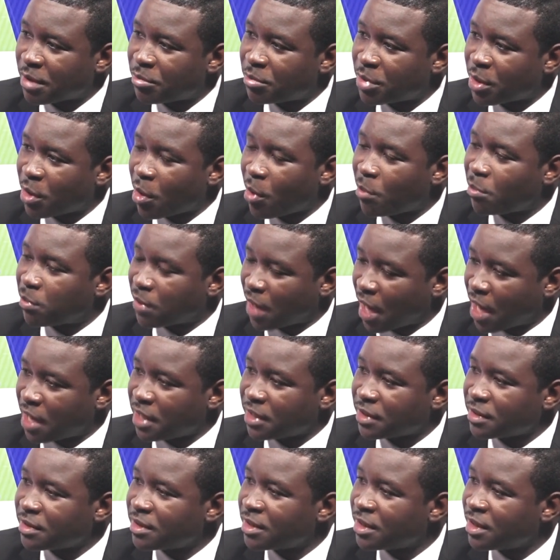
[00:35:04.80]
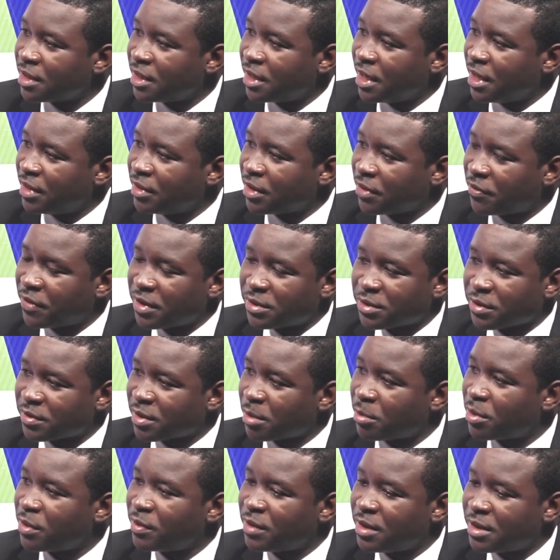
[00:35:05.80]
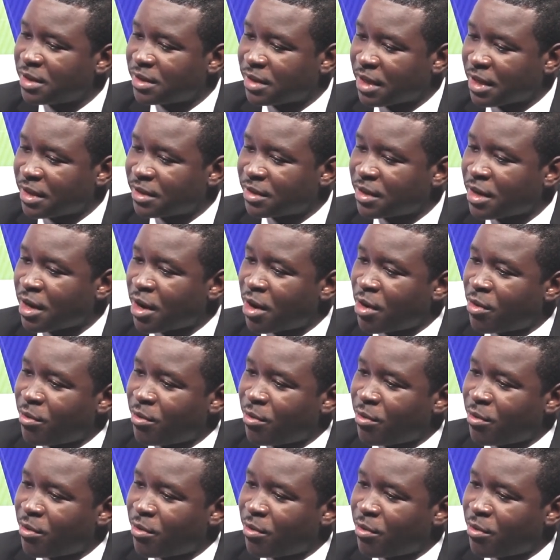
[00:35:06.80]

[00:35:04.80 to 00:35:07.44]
and be compliant in the face of some of these things,